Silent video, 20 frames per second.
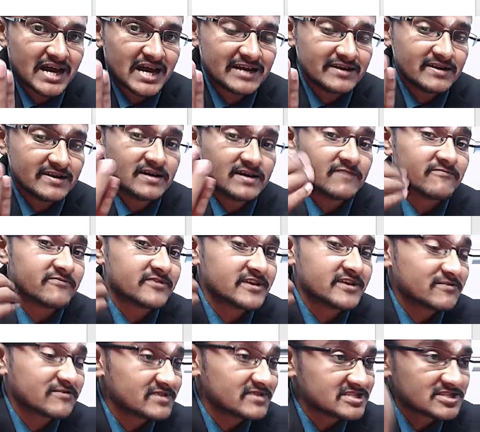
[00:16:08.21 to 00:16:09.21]
and
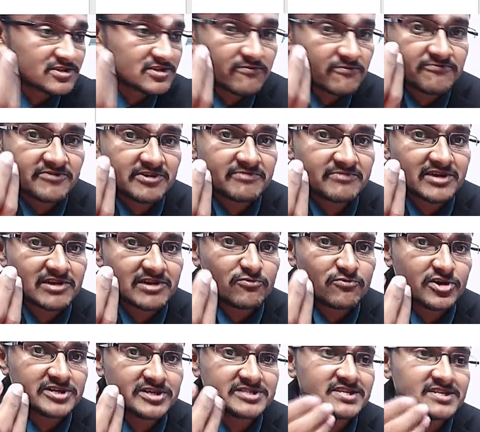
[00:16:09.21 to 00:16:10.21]
frequency of
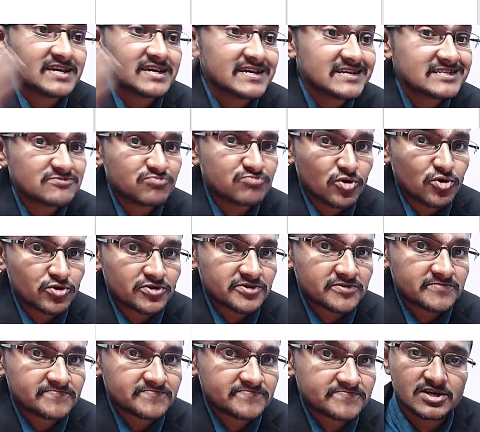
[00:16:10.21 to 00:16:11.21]
female voice is more.